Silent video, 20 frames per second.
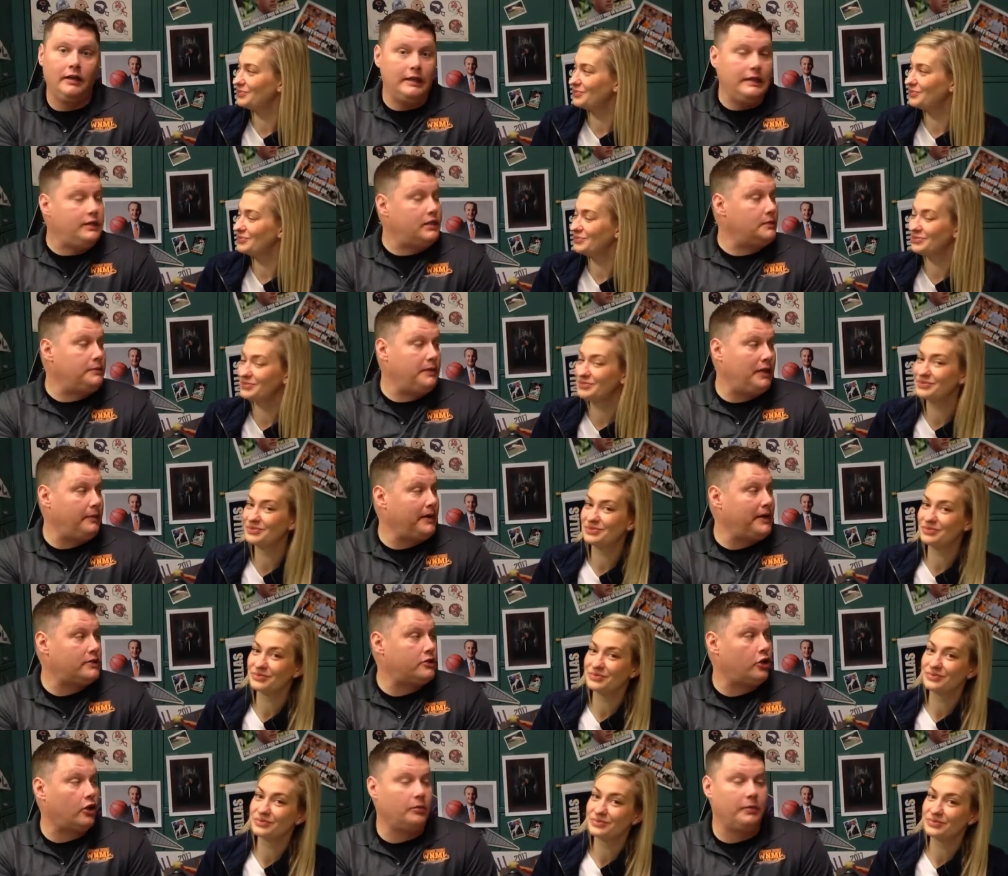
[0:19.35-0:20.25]
Speaker 1: This has been the
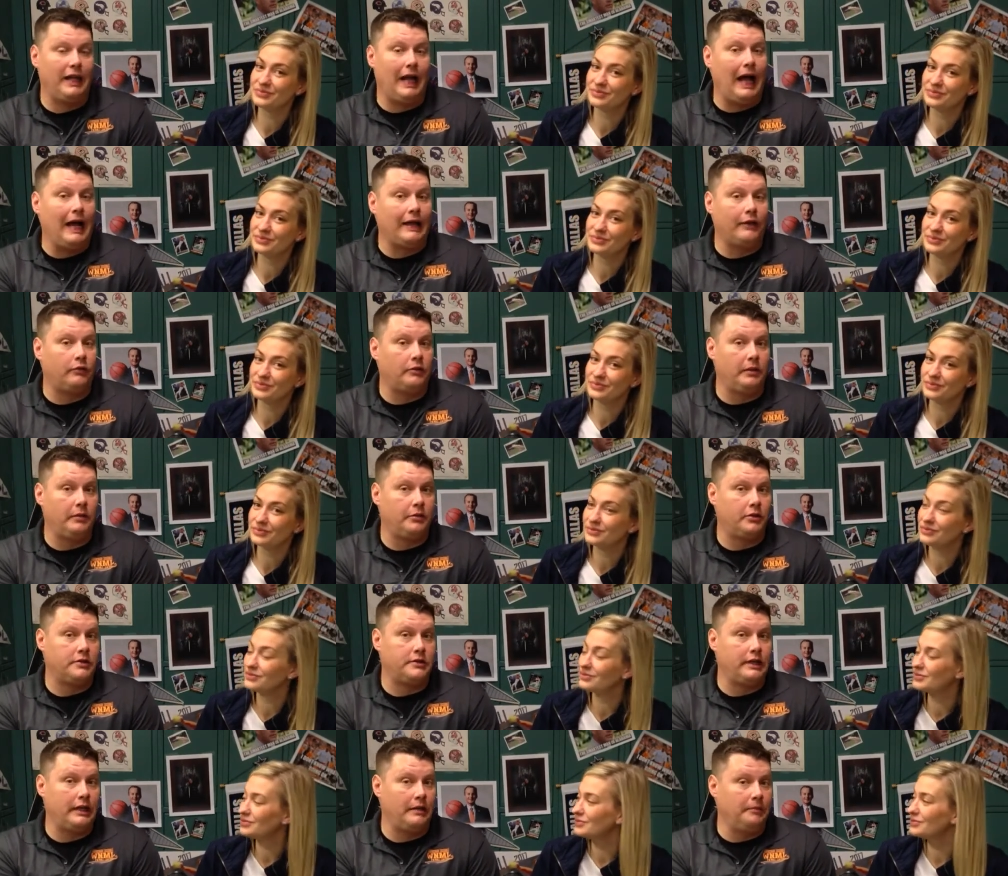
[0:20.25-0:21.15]
best tournament I can
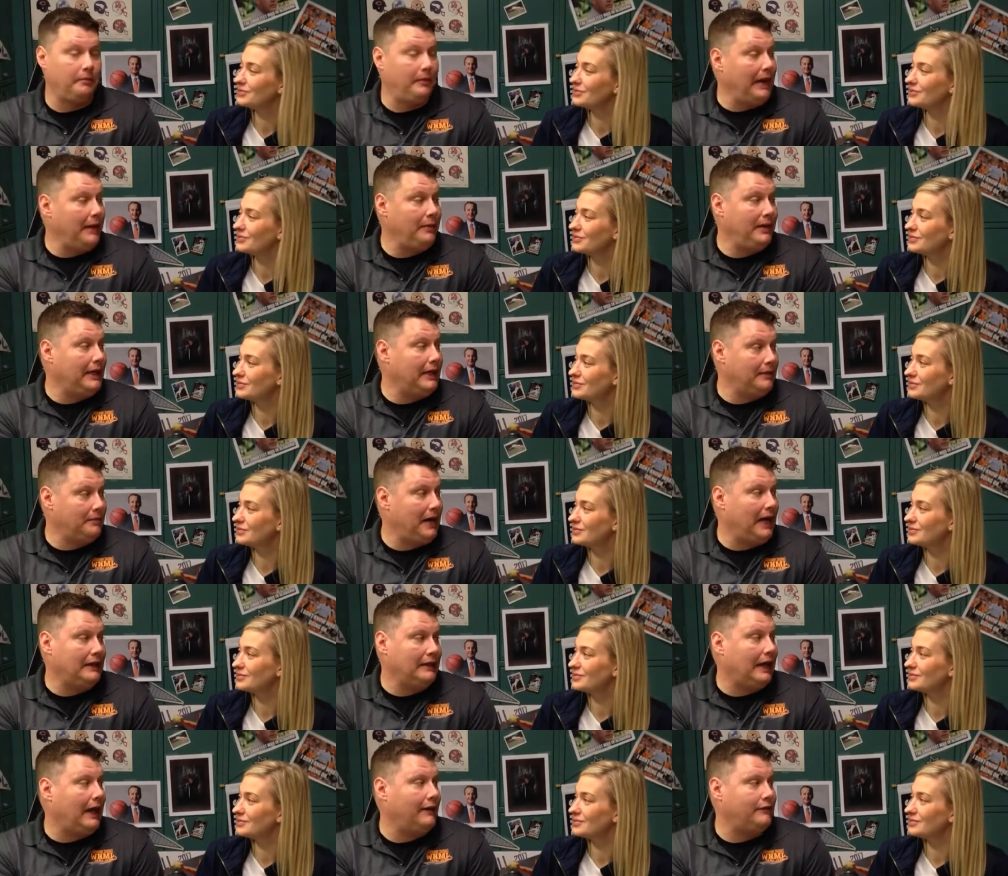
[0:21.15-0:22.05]
remember seeing, maybe in
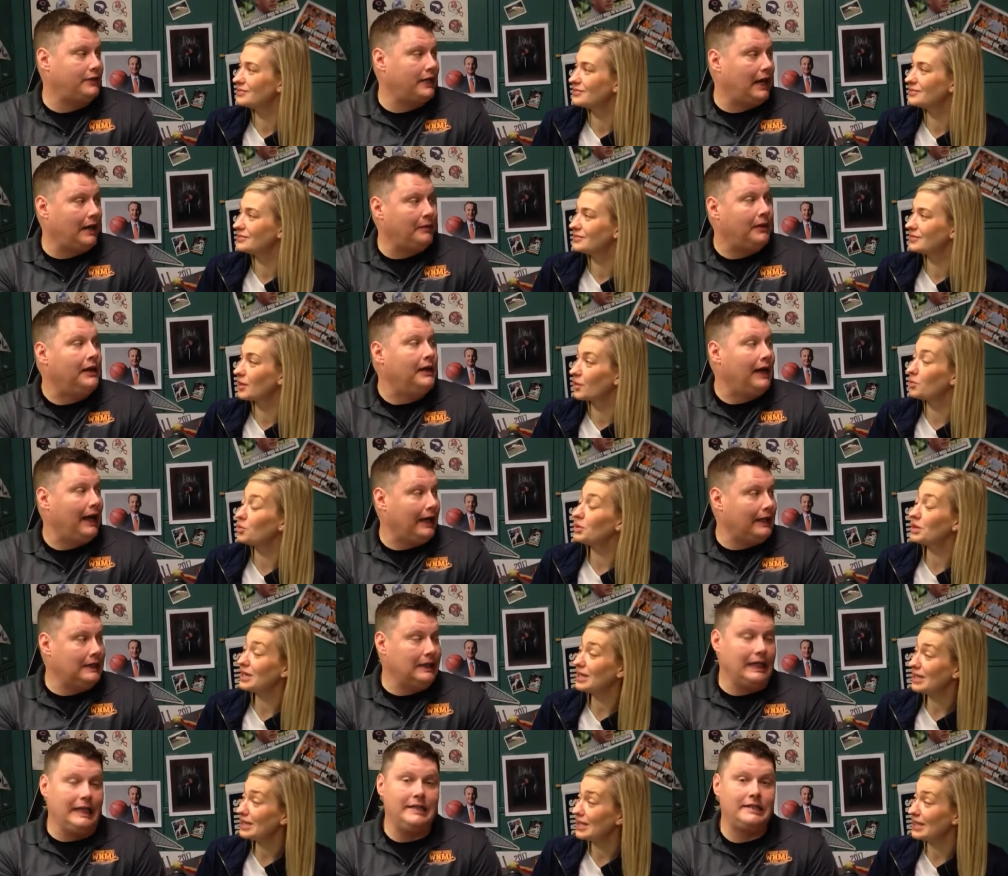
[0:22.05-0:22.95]
my lifetime.
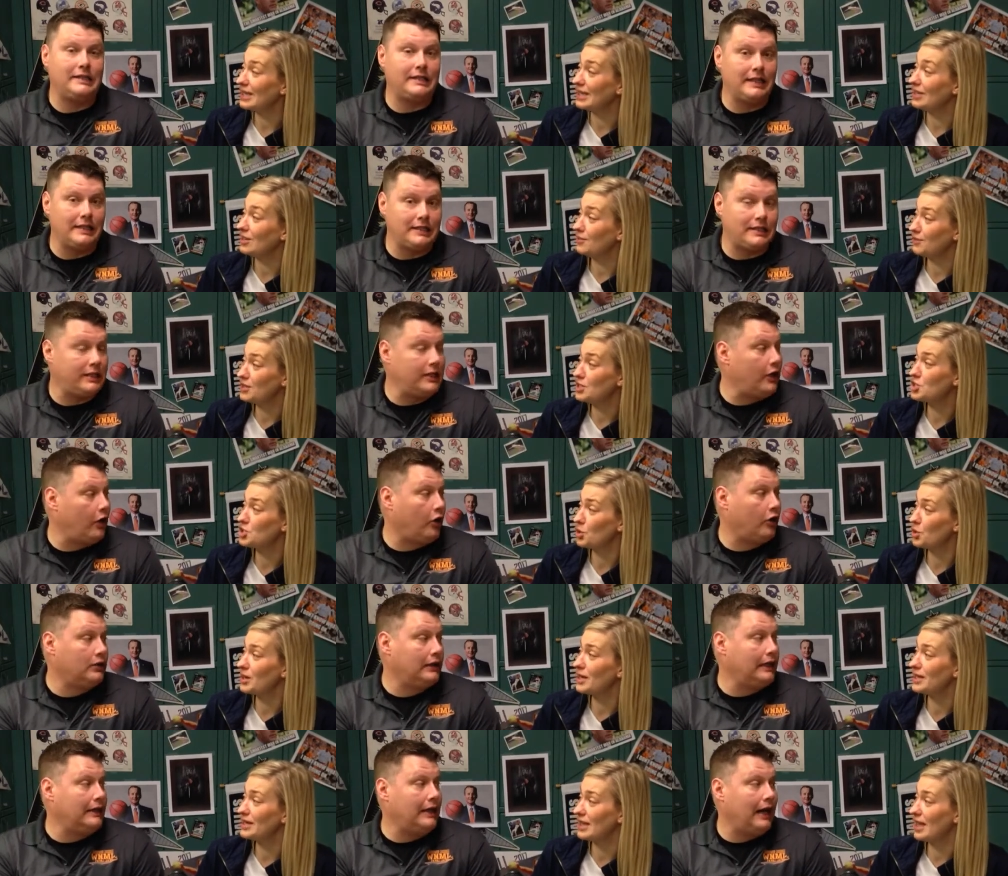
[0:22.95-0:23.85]
Really, you've
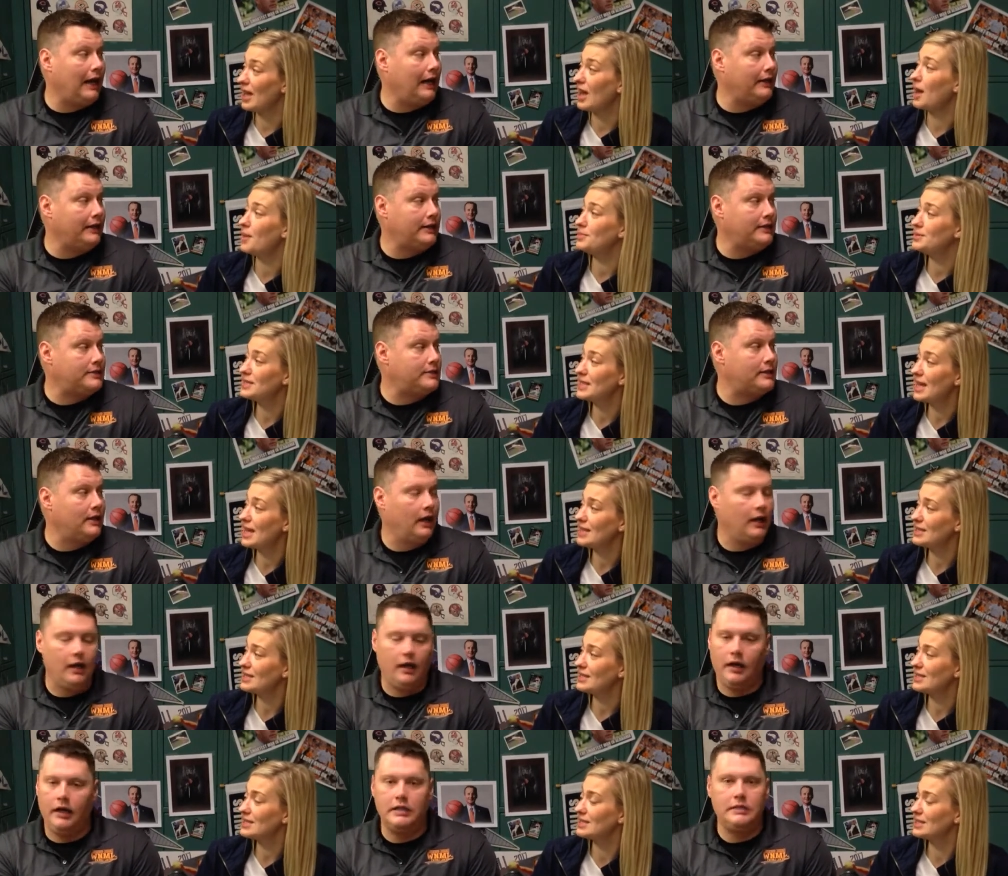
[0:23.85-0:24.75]
enjoyed the, the
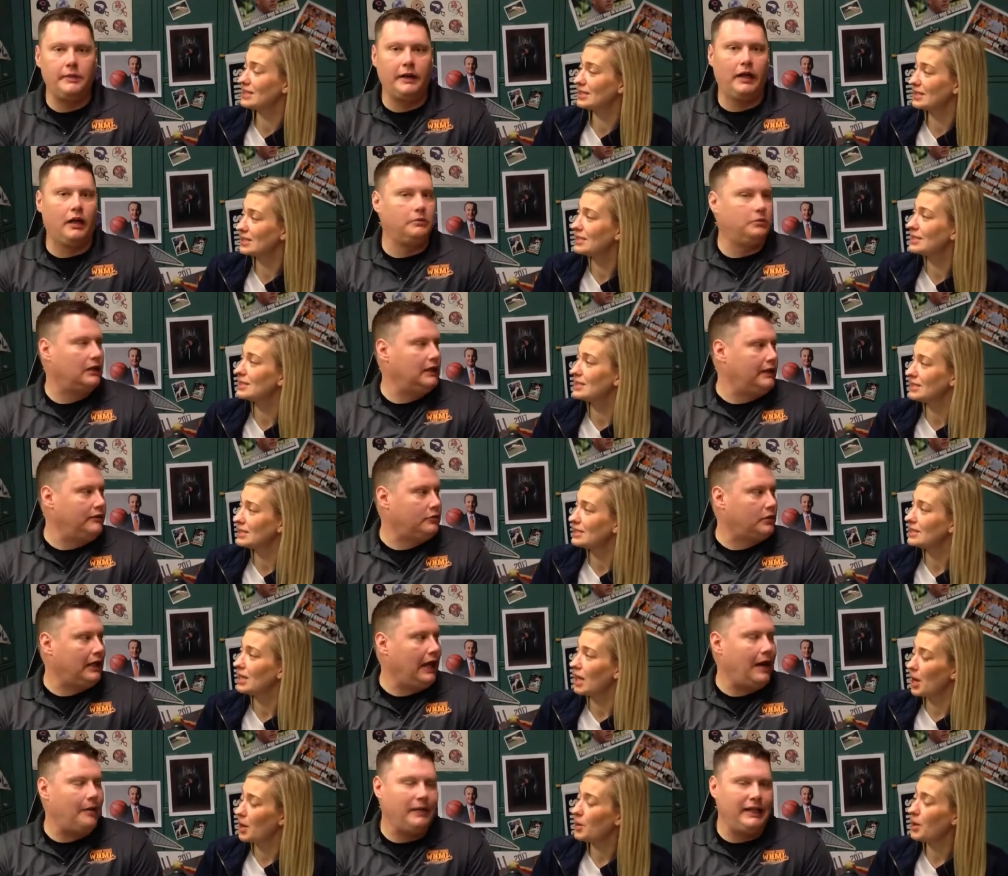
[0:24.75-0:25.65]
upsets. It's been
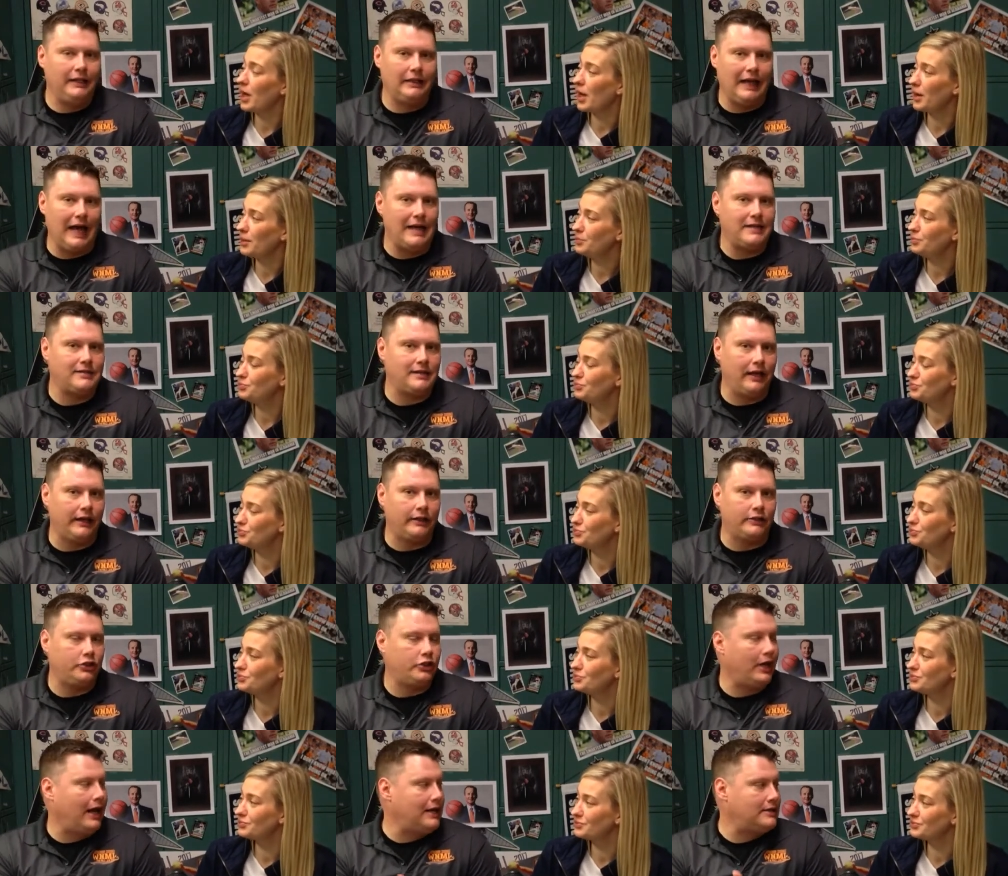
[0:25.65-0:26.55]
unbelievable. How okay. many last
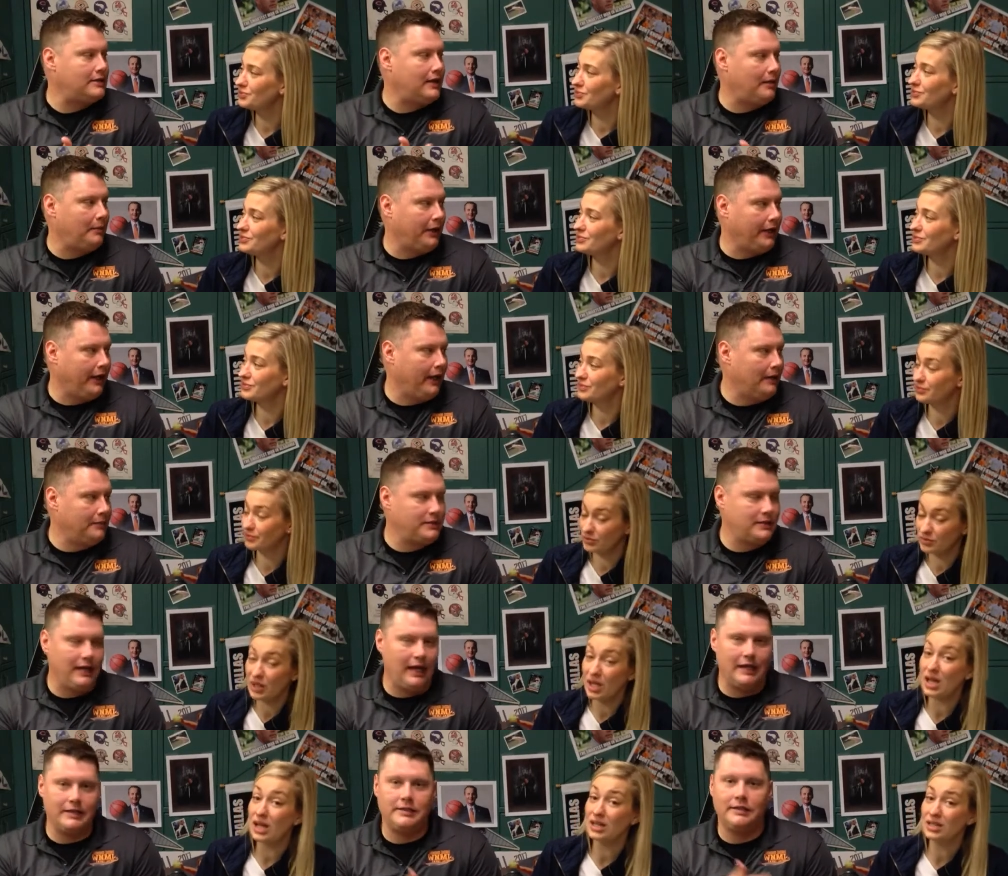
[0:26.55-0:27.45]
second shots? How many
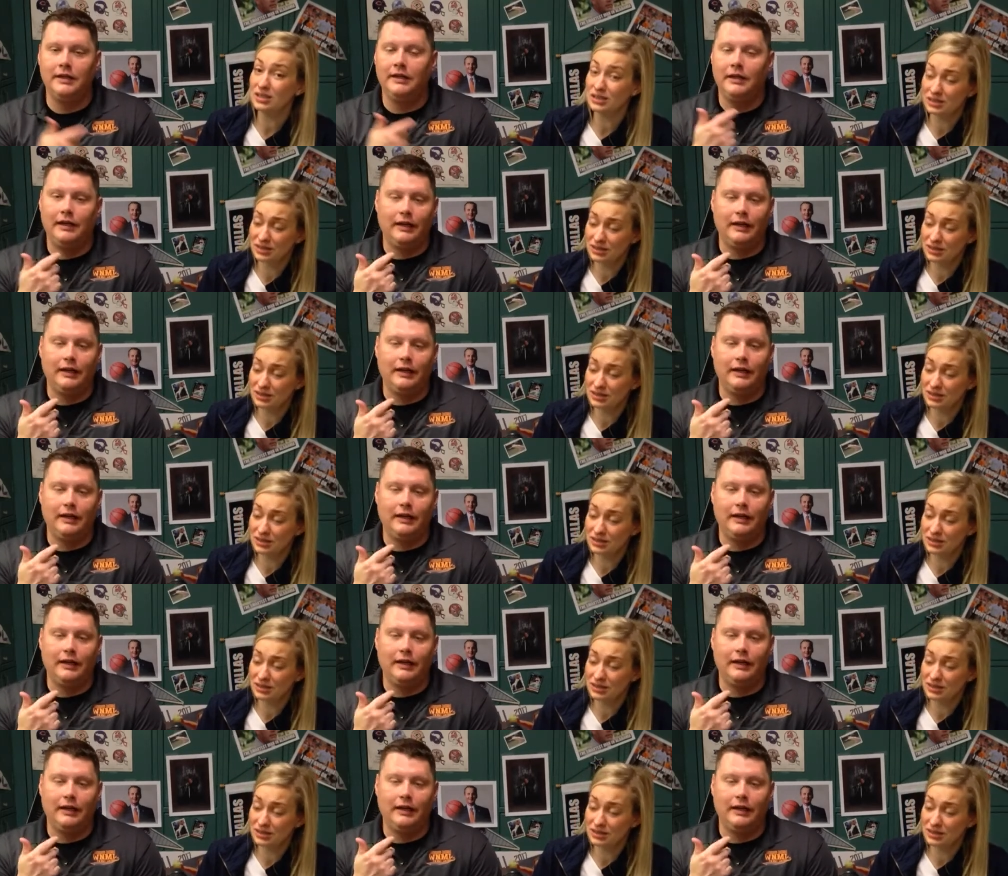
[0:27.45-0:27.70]
upsets? Yeah